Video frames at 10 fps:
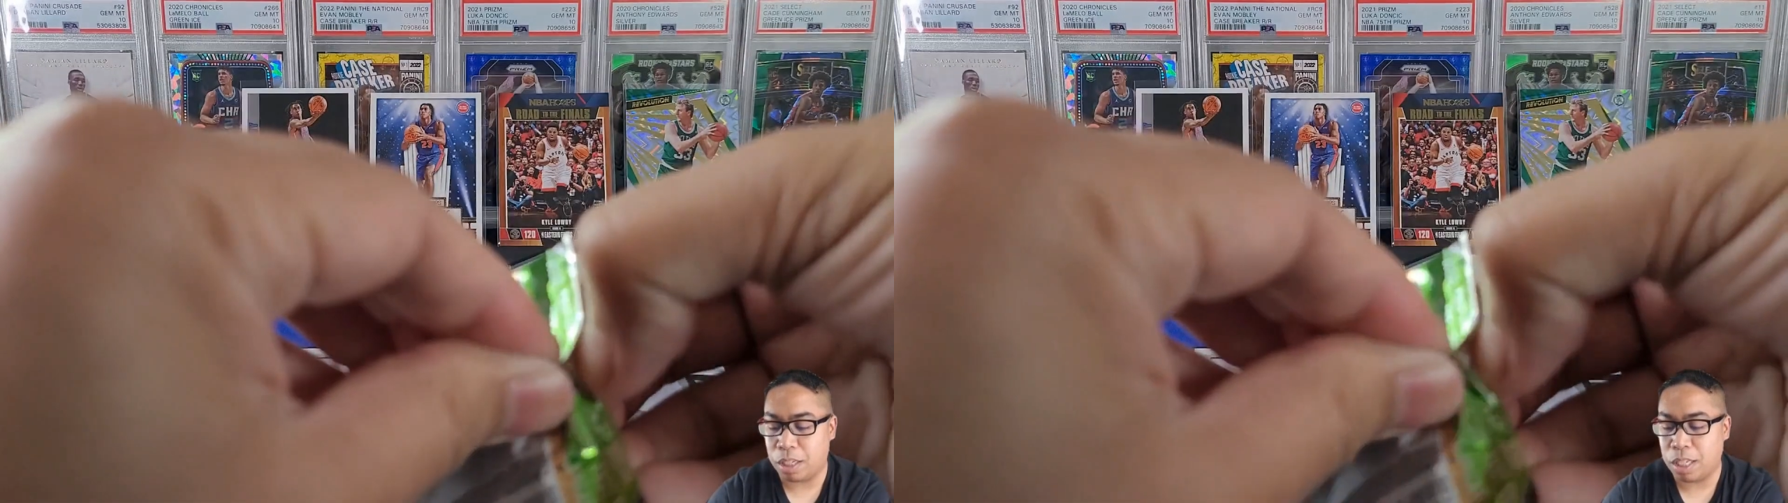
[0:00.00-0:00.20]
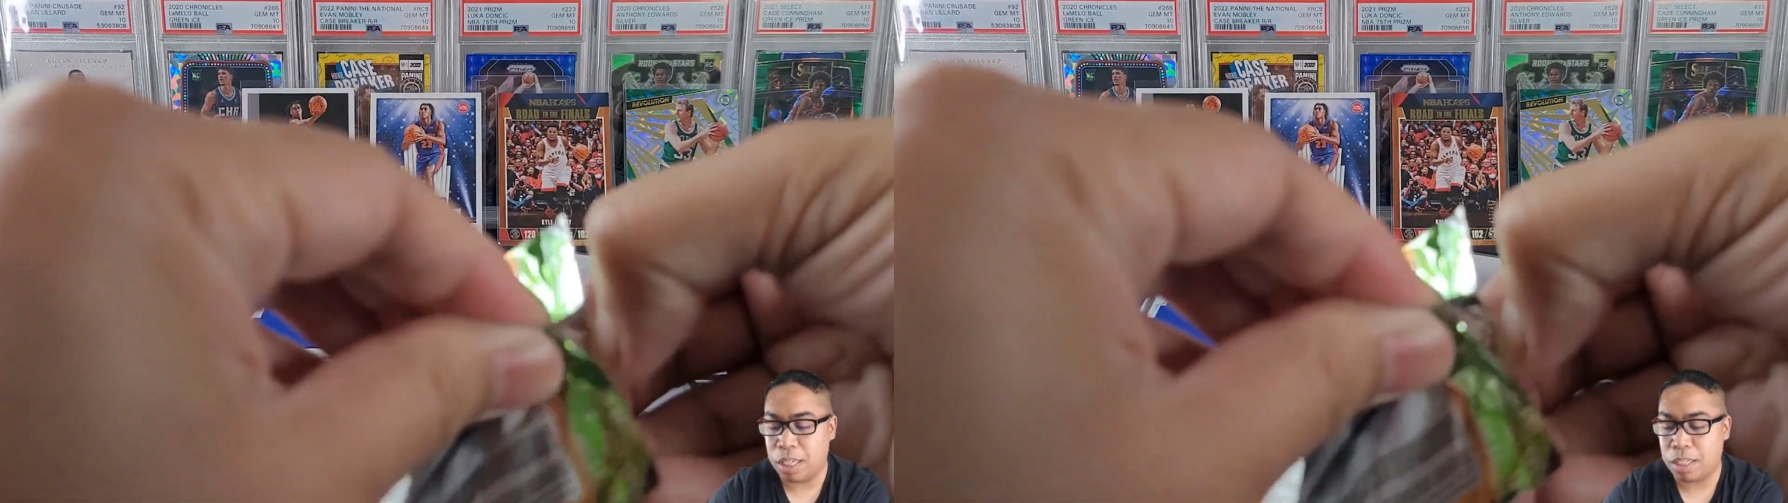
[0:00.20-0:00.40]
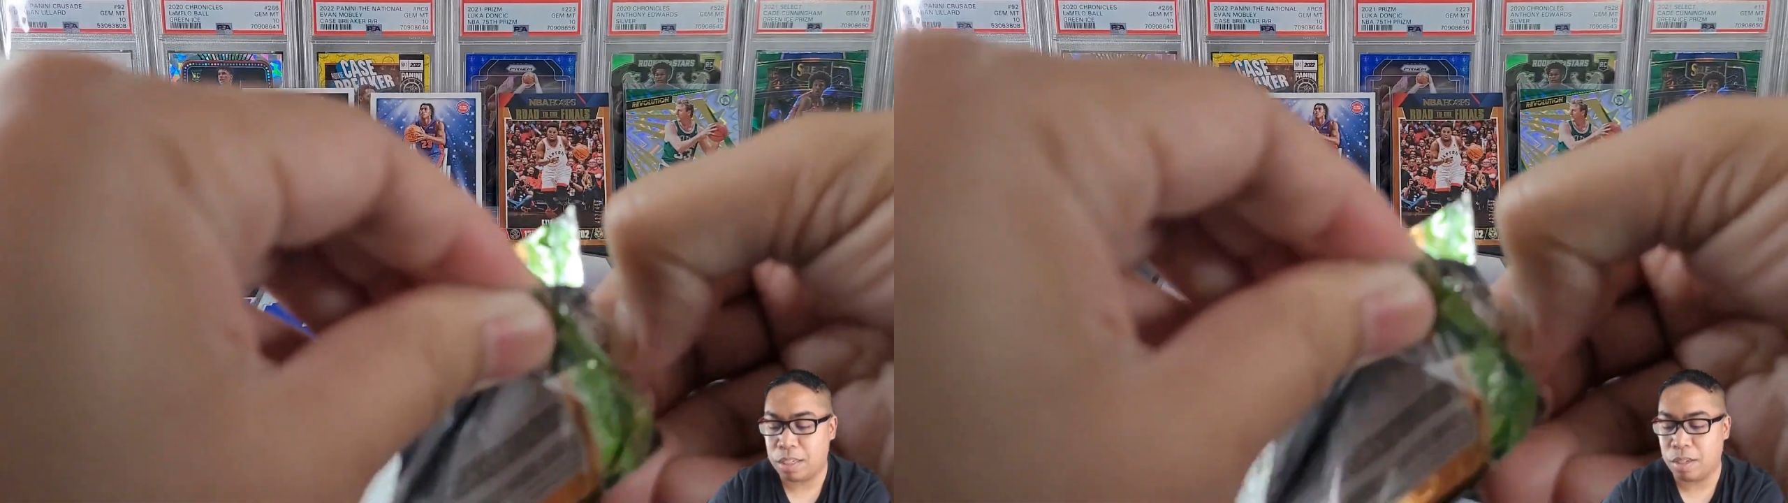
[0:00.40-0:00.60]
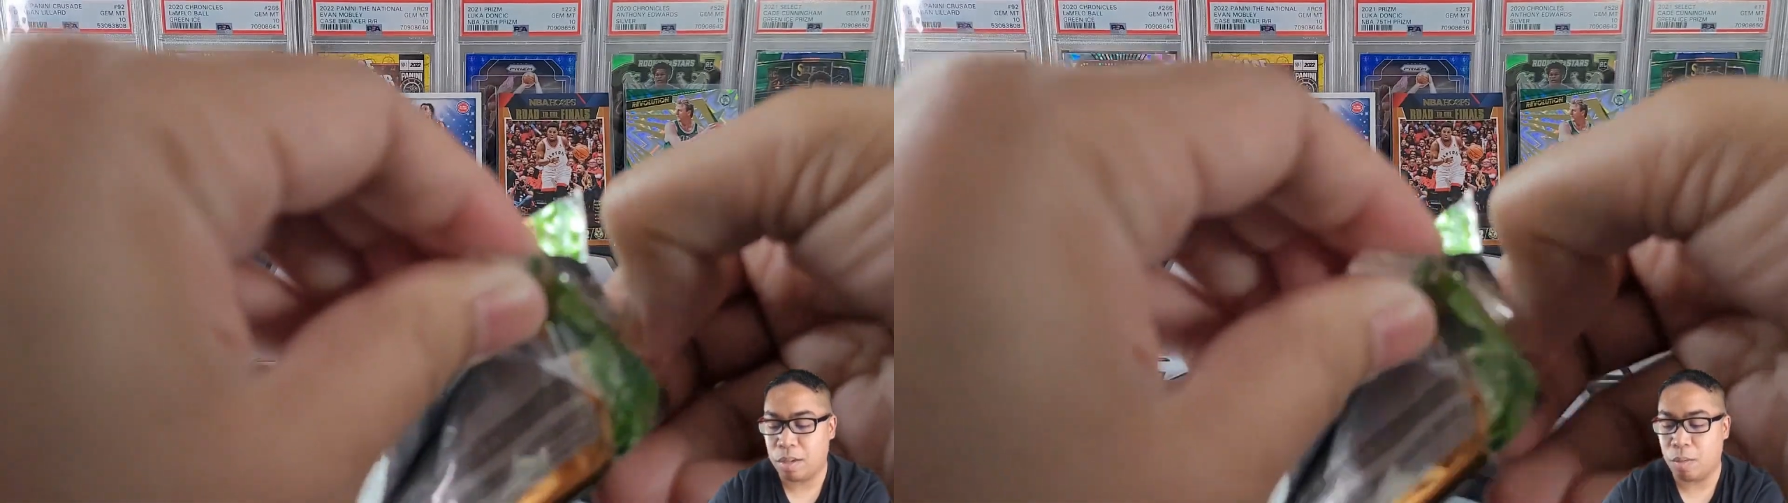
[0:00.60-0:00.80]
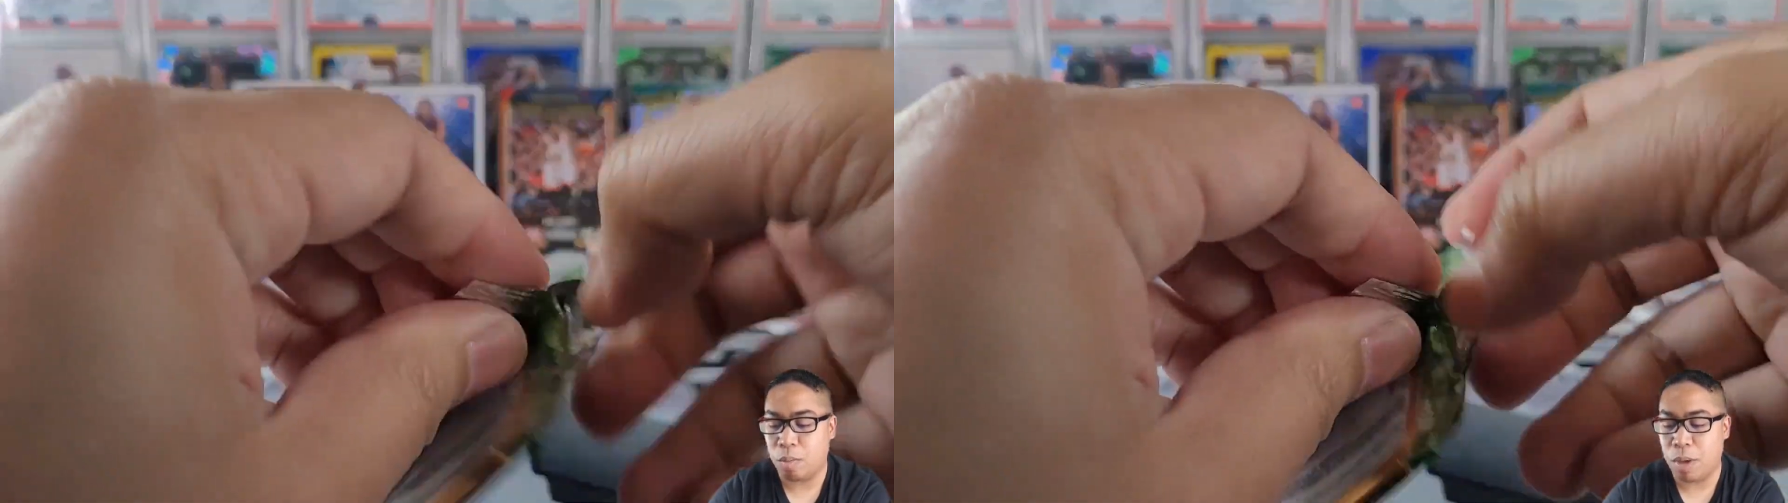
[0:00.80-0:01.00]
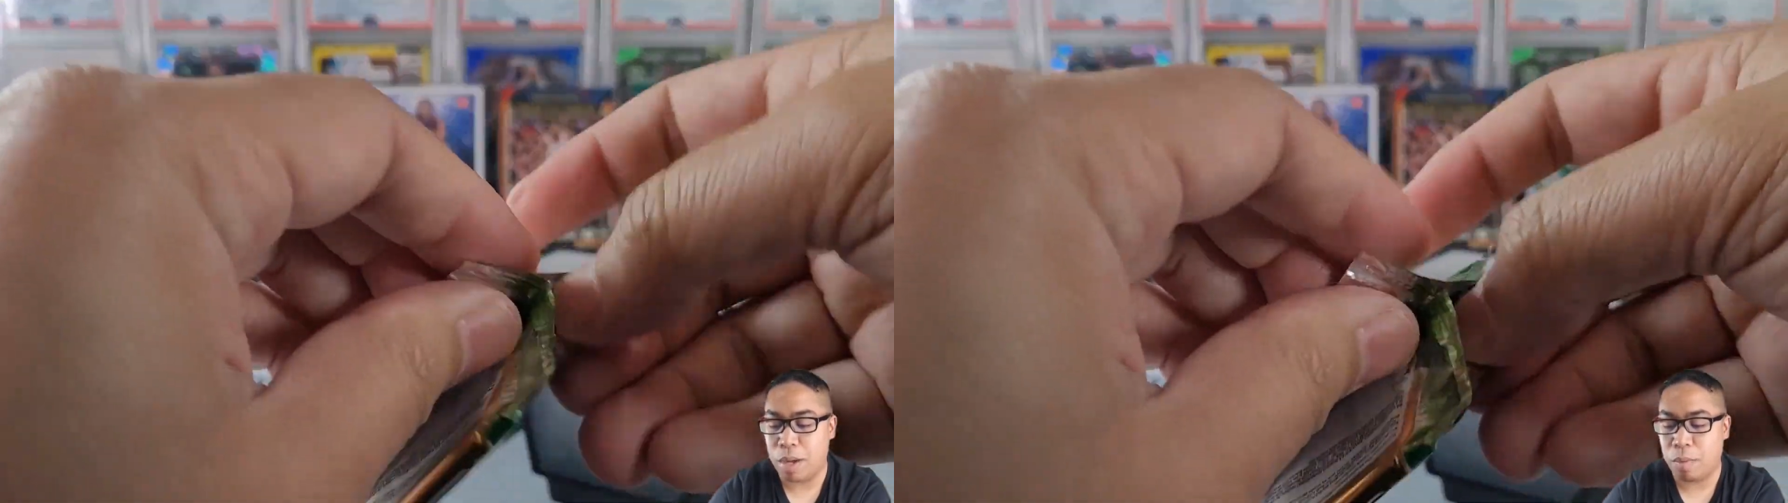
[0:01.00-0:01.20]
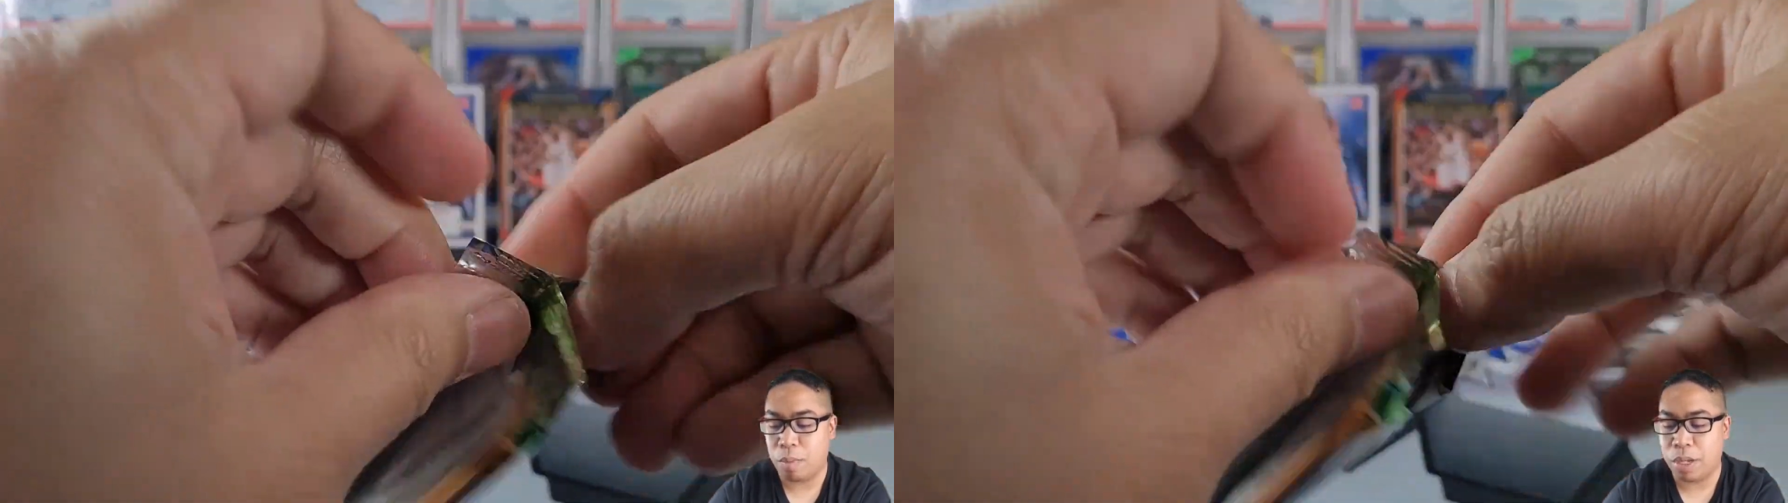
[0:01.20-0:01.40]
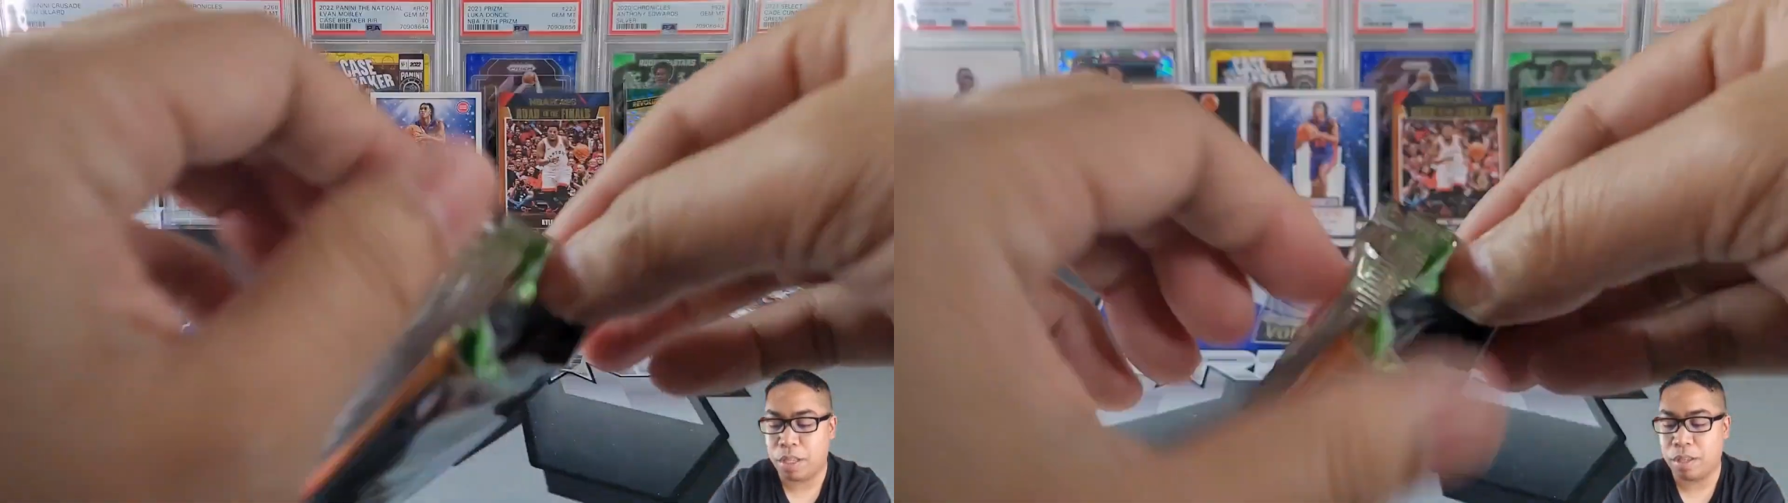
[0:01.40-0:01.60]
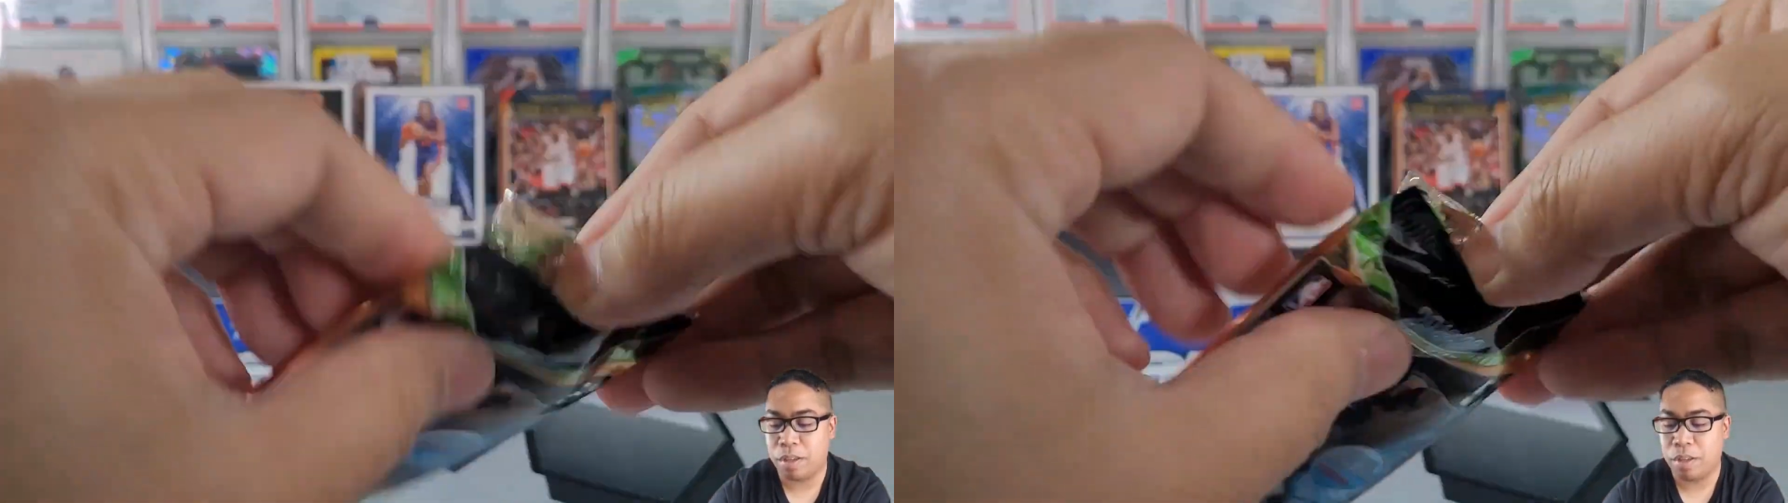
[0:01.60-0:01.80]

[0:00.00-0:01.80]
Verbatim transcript: Elite, went with